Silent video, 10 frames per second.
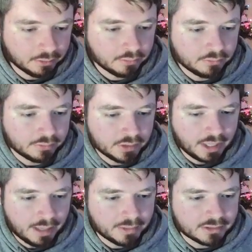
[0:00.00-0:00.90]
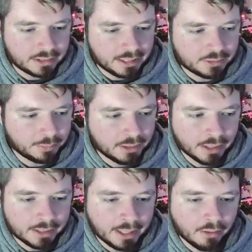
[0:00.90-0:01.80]
this game is against me
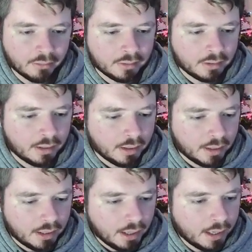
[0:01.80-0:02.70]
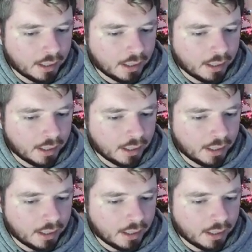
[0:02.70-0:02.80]
right now. And